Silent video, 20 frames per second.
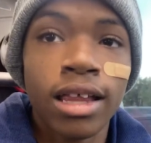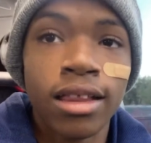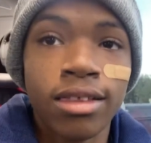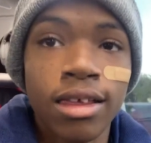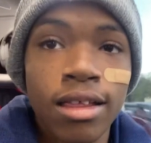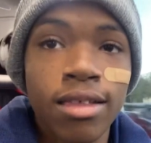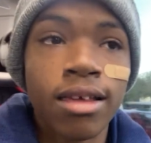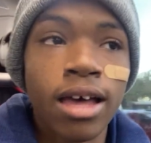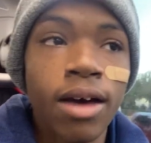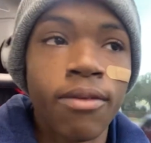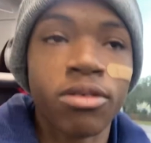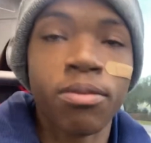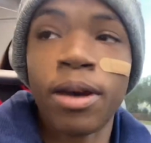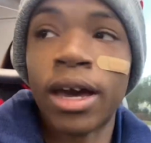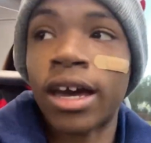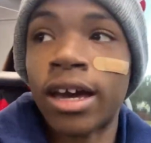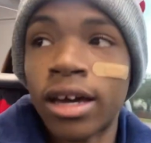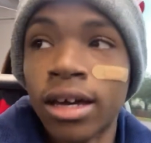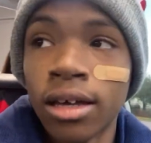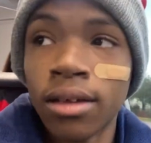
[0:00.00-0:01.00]
10 times
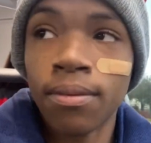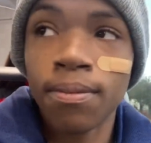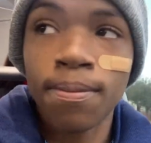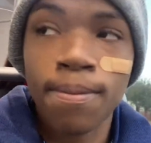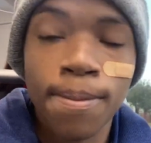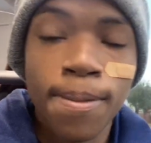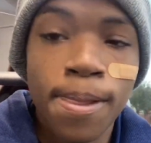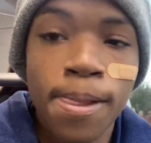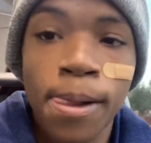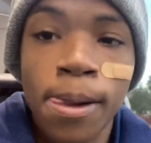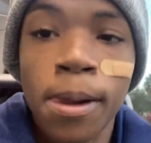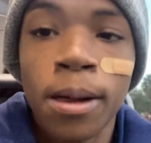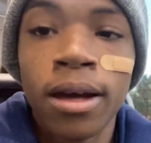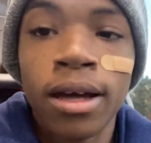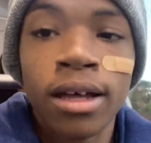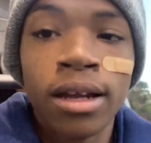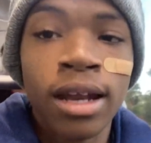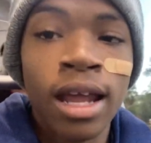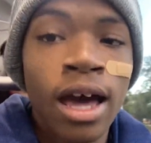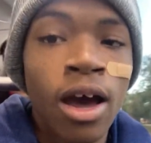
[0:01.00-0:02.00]
bad.
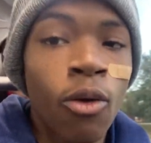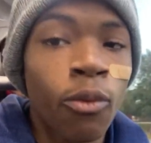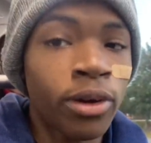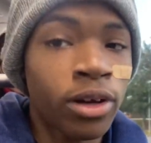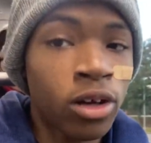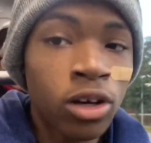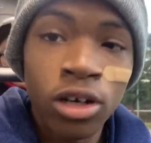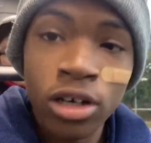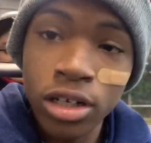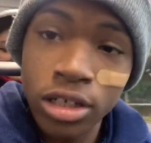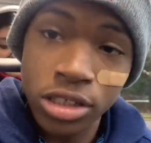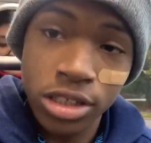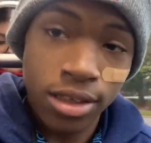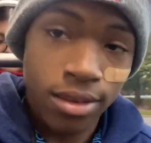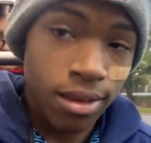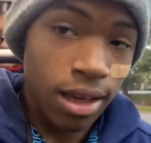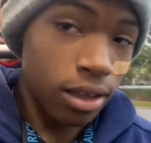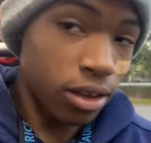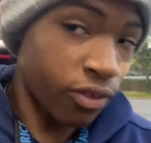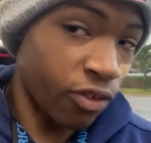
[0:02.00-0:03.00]
Now, we could
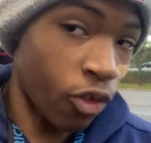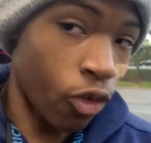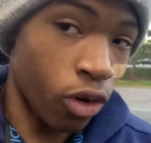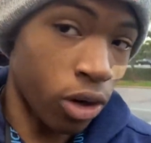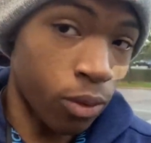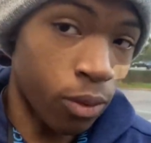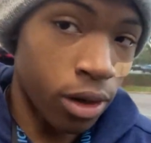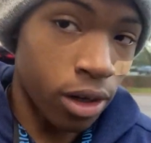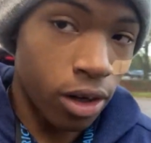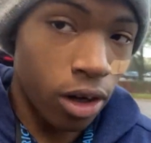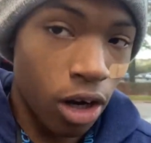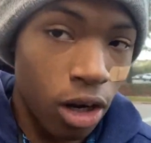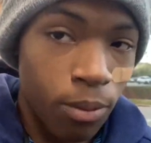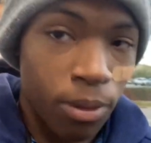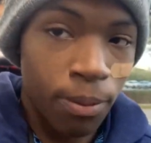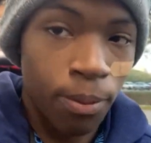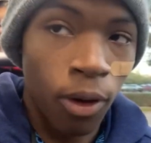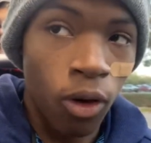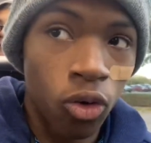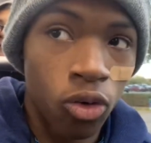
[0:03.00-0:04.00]
just take the 41
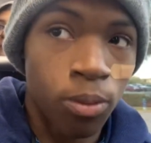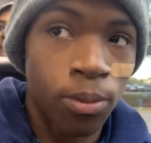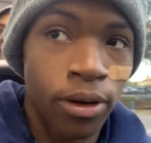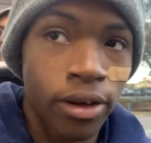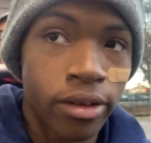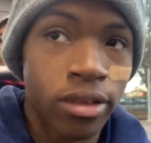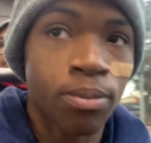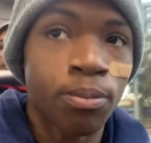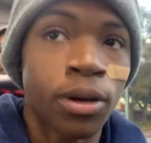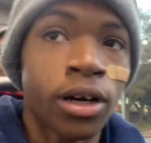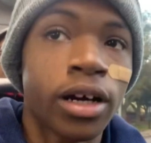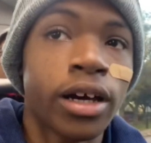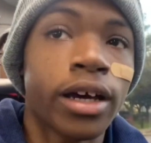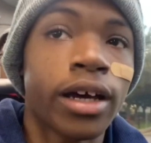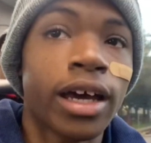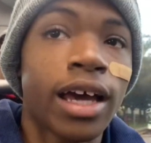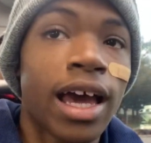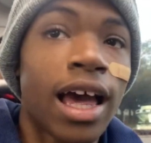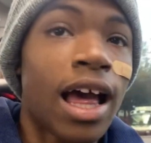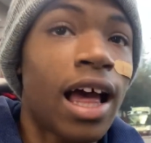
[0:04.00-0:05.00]
Kirby Copeland's,
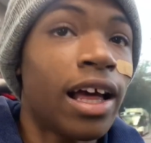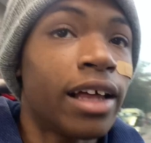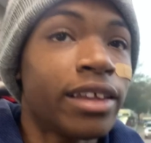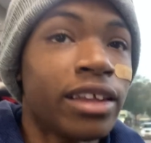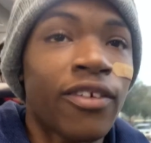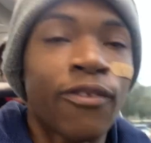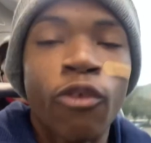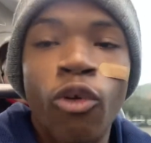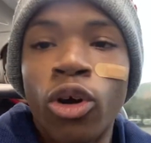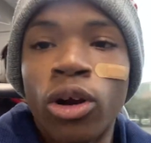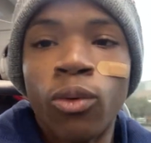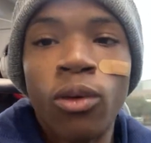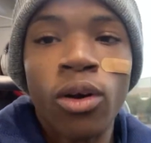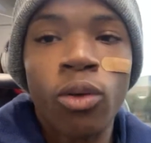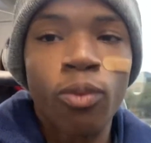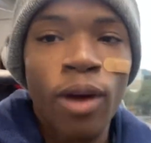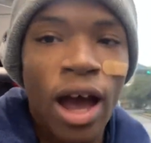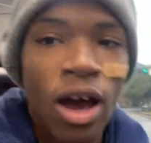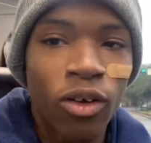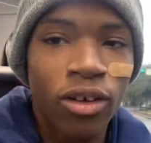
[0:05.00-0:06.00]
but the
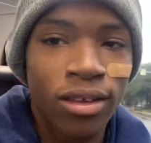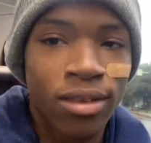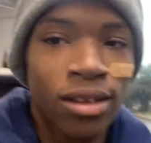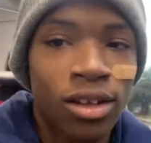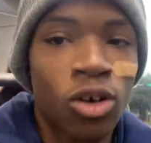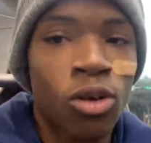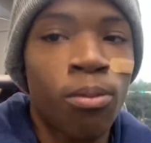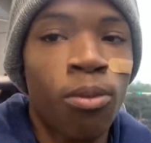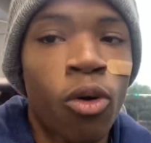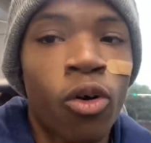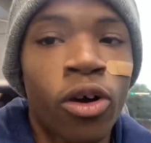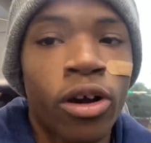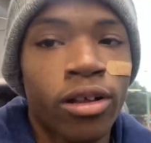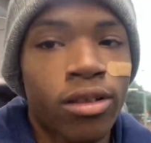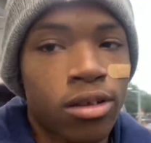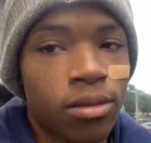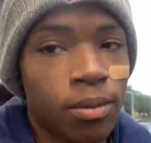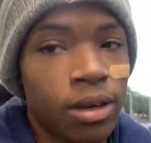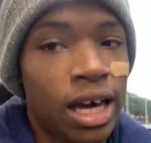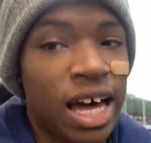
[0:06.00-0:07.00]
41 route is a little boring
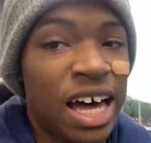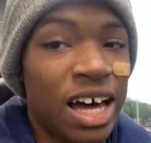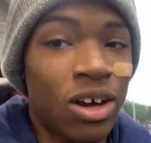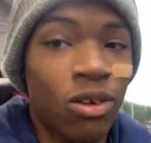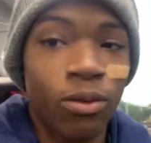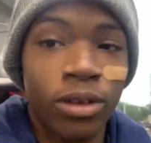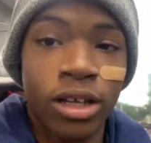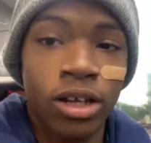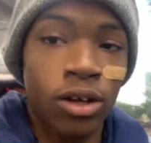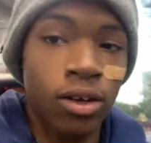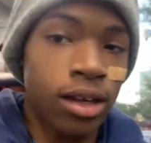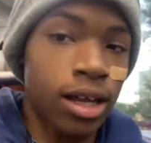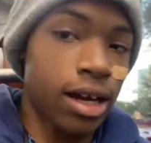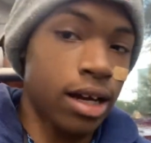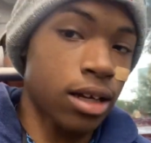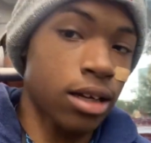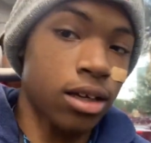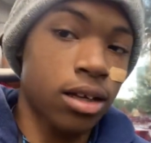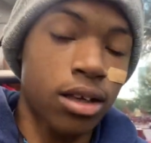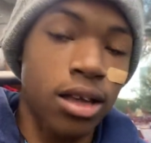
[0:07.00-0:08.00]
to me. I really
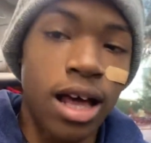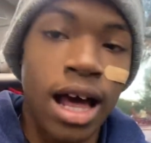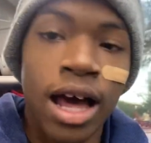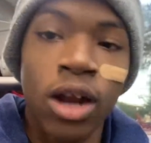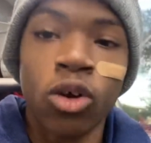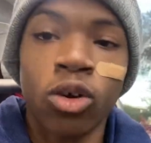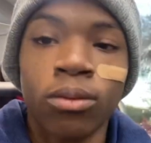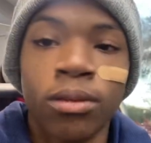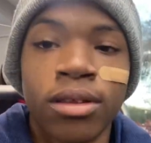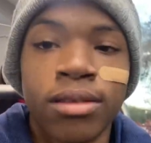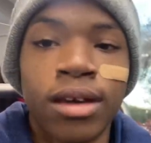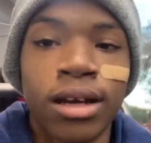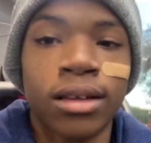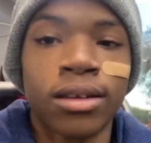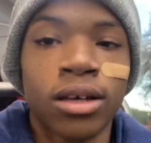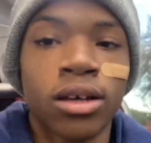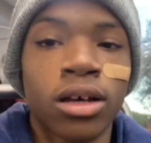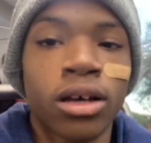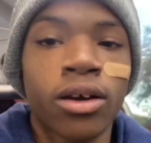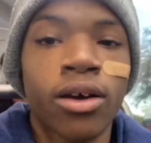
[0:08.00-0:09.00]
like it. I normally take
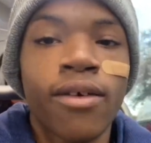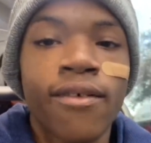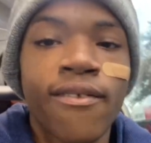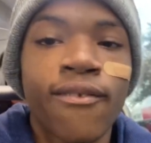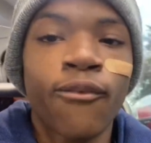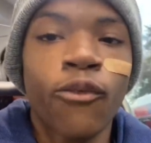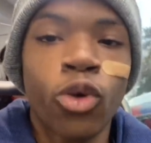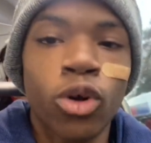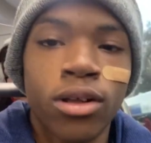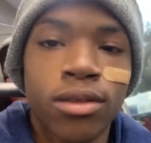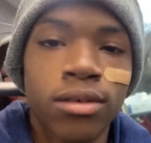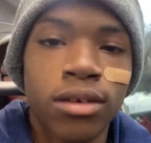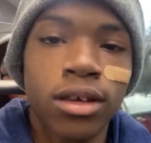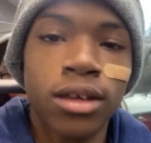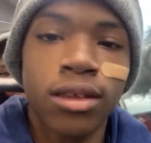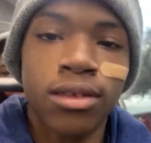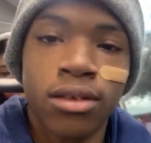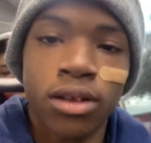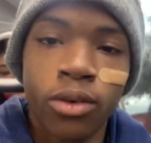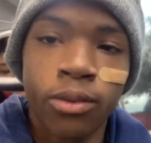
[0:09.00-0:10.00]
the 14 to
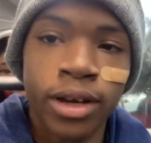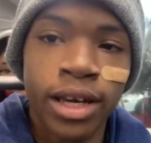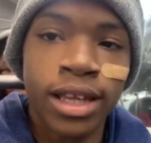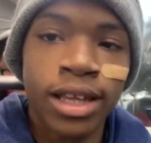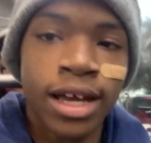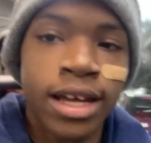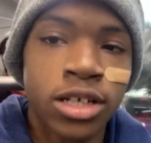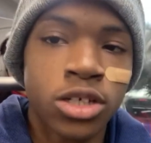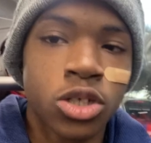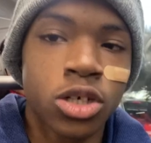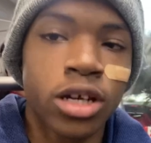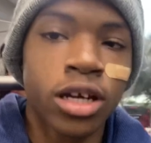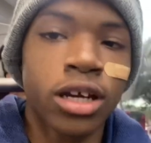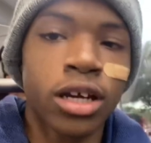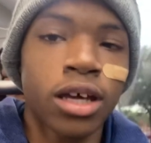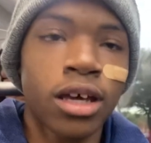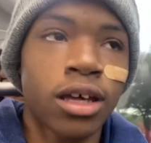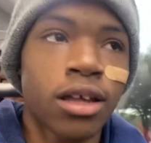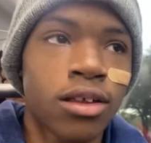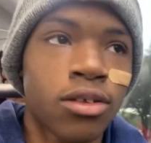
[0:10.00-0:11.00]
the Red Line
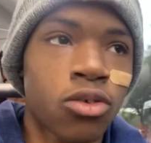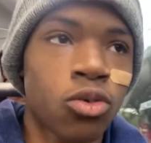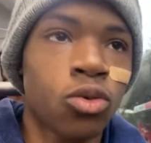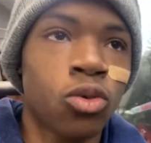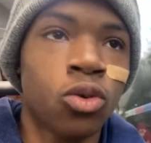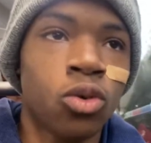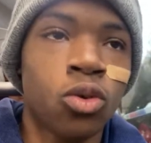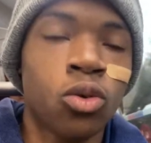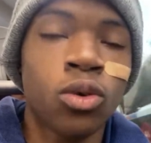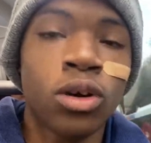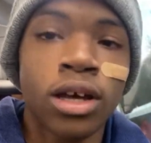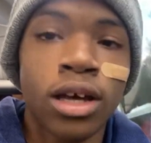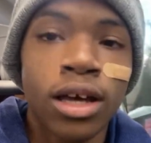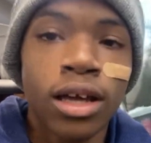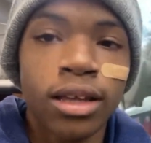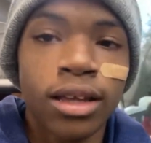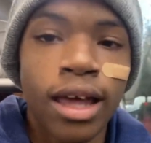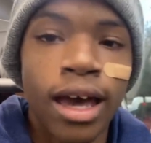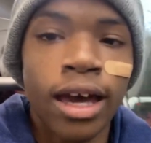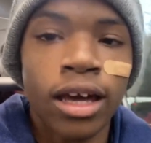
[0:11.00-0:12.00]
train to
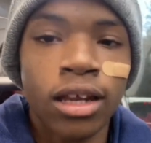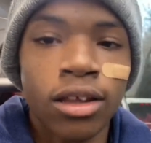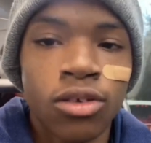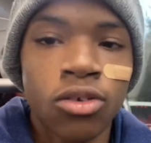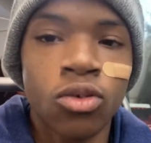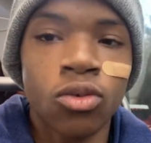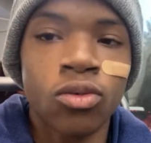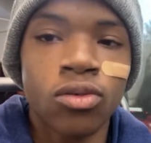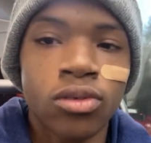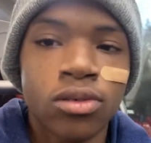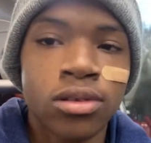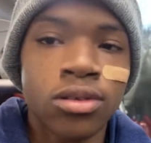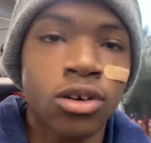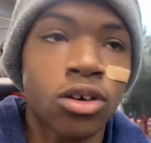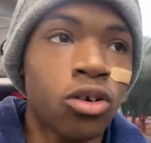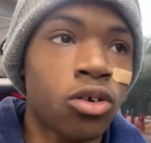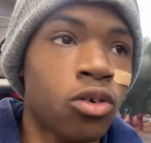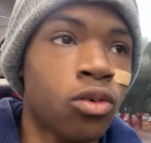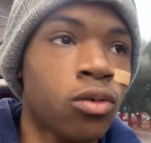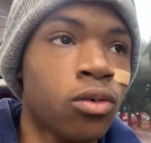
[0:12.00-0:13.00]
the 82.
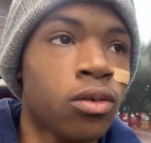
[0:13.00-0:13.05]
So